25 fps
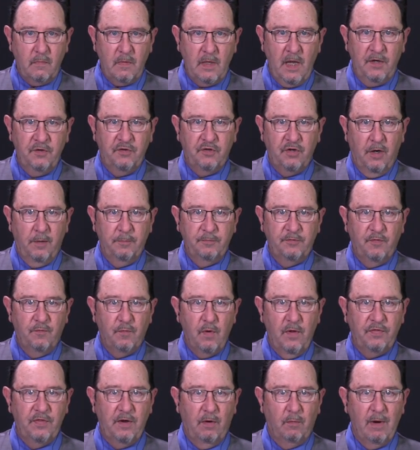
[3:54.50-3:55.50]
in terms of
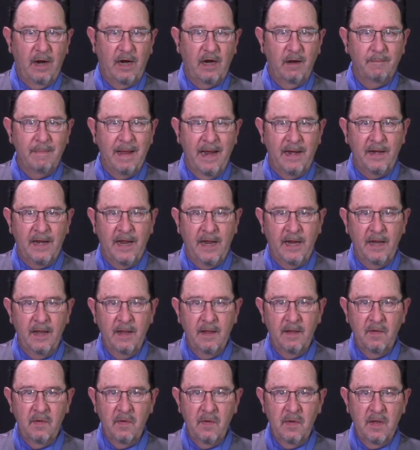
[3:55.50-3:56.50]
what they're recommending.
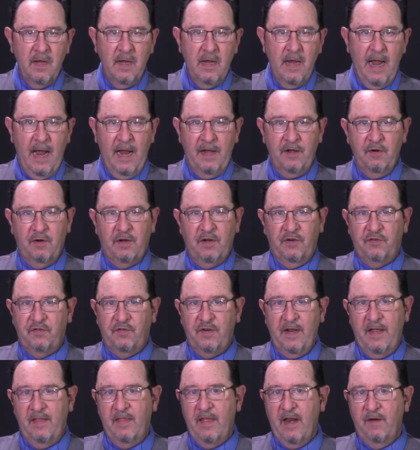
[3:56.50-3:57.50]
And you can
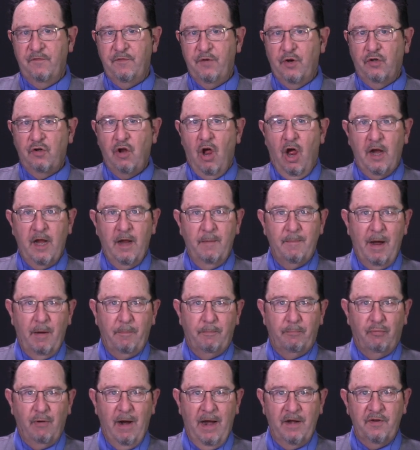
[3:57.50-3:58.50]
see that if you're talking
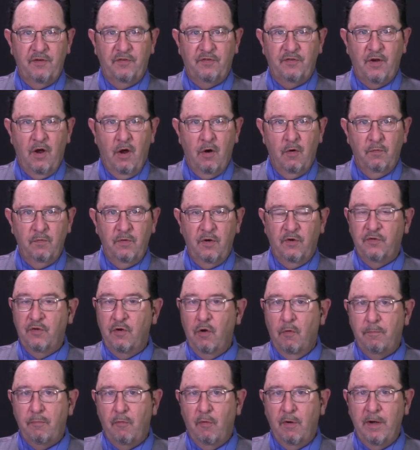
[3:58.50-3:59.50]
about prednisone, there's
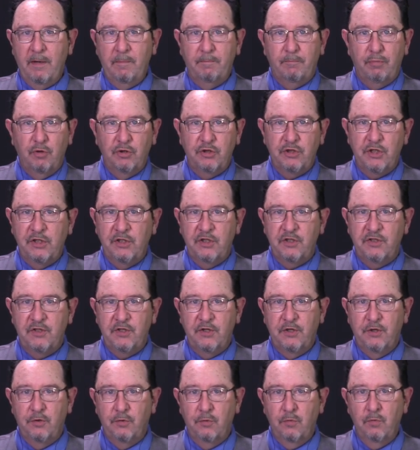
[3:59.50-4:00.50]
no point in pushing to
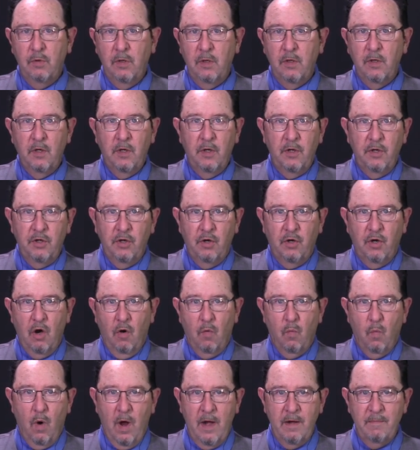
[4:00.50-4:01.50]
two. You can
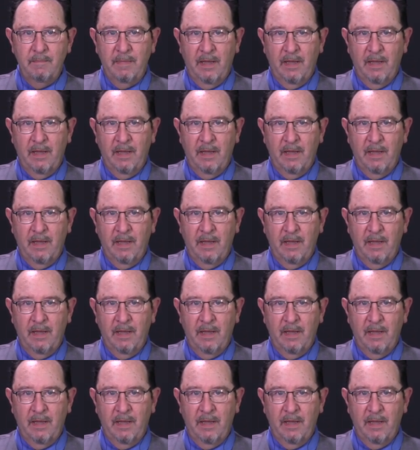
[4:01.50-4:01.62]
go one